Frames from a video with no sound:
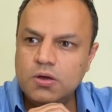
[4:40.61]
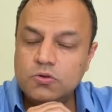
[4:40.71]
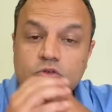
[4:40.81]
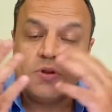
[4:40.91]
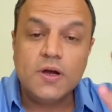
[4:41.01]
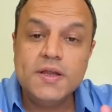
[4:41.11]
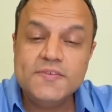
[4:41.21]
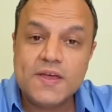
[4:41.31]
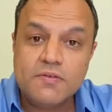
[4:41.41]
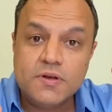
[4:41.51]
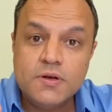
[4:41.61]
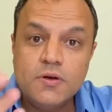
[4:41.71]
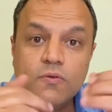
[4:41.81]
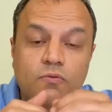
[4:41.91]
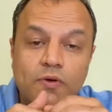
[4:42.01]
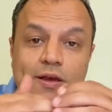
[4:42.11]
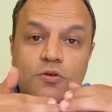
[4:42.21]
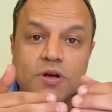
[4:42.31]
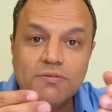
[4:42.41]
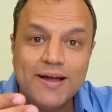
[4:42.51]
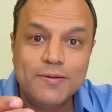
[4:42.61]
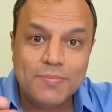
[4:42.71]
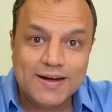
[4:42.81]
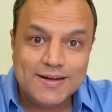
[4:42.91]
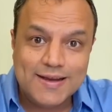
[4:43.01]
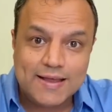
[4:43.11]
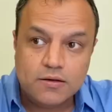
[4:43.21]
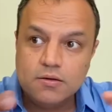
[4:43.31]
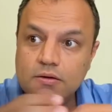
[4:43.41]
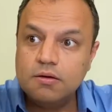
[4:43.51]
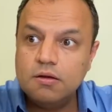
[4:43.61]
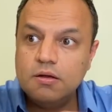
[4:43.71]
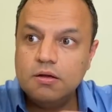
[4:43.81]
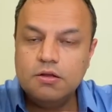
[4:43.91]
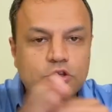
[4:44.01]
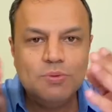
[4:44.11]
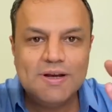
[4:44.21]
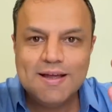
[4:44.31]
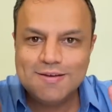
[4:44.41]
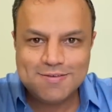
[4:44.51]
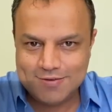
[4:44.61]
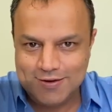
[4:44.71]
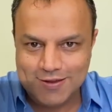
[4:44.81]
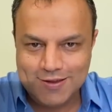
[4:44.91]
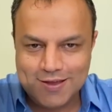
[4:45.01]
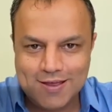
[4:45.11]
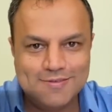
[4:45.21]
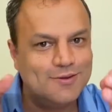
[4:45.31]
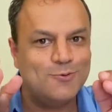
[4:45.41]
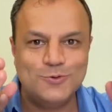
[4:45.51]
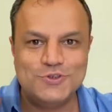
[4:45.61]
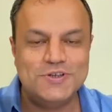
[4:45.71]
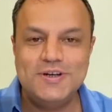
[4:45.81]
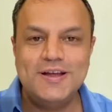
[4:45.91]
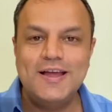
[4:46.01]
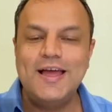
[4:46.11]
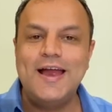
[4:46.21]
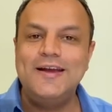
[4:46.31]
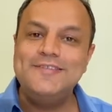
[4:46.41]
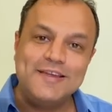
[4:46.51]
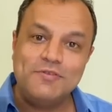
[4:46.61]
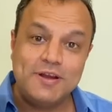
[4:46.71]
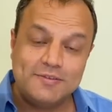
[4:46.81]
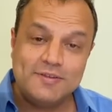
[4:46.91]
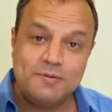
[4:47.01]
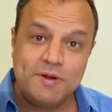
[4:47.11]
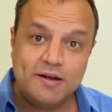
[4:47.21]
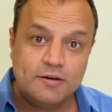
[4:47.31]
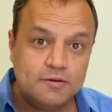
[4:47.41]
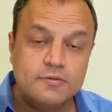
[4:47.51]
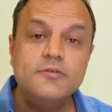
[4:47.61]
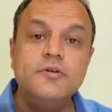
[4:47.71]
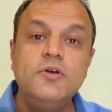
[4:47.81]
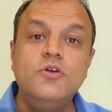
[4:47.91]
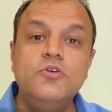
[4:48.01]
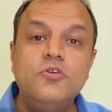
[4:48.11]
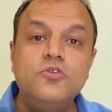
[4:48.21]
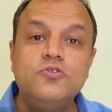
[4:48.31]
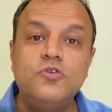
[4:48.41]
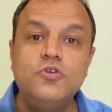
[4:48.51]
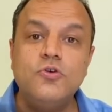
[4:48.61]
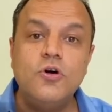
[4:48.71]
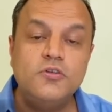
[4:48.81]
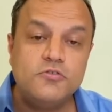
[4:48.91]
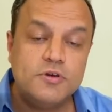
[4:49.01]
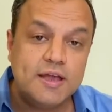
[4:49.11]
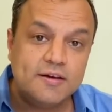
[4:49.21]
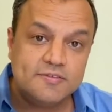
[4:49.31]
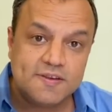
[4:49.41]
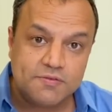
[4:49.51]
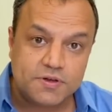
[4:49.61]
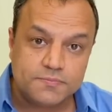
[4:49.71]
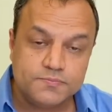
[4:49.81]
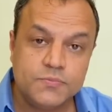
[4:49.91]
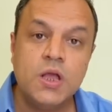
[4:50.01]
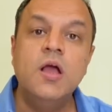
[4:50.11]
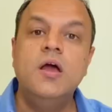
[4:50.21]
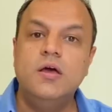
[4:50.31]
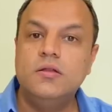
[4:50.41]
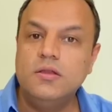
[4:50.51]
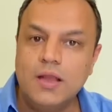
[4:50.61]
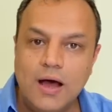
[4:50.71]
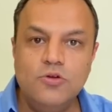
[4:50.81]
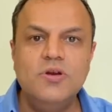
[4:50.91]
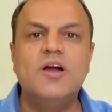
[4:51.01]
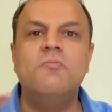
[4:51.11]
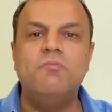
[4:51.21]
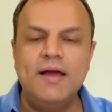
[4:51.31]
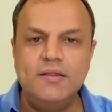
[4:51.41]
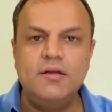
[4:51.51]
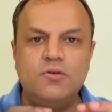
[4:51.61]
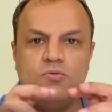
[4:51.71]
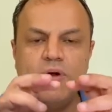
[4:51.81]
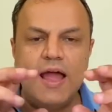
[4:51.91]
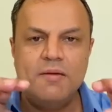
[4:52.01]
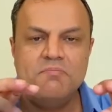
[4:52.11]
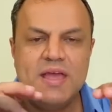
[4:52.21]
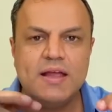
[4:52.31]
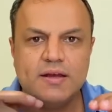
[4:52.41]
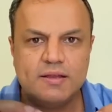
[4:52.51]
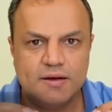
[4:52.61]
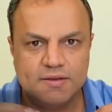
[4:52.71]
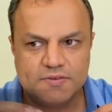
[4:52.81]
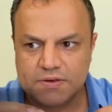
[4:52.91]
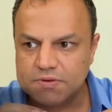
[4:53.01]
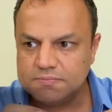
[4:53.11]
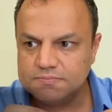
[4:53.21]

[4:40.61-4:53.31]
So 37, when you divide by 10, you will get 3 as the quotient and 7 as the remainder. So you got 3 and 7. Now you'll combine the two and make it 37.